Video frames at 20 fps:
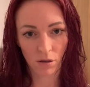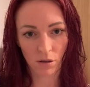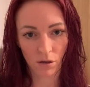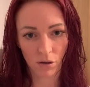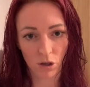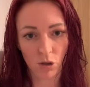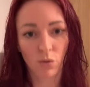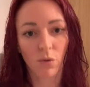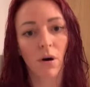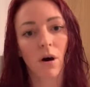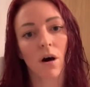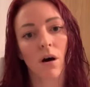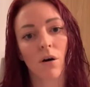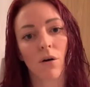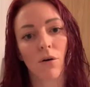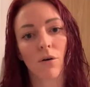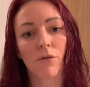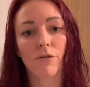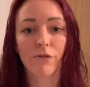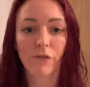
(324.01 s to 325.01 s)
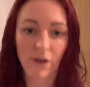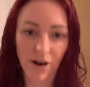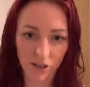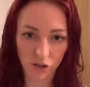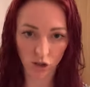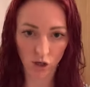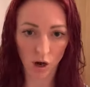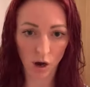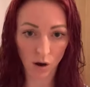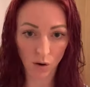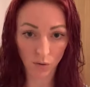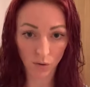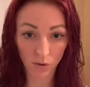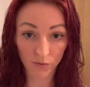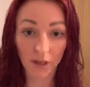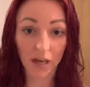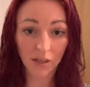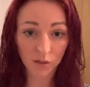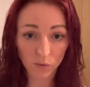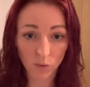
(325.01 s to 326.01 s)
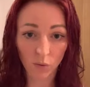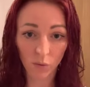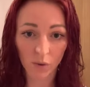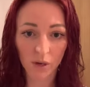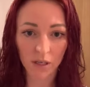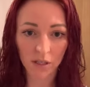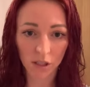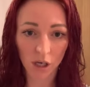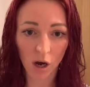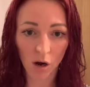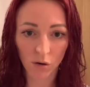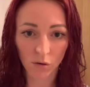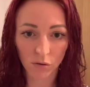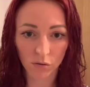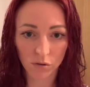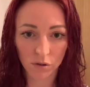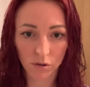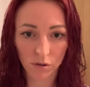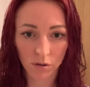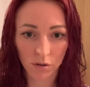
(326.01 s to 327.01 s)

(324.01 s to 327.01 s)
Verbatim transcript: you are fragile. That's what we're told.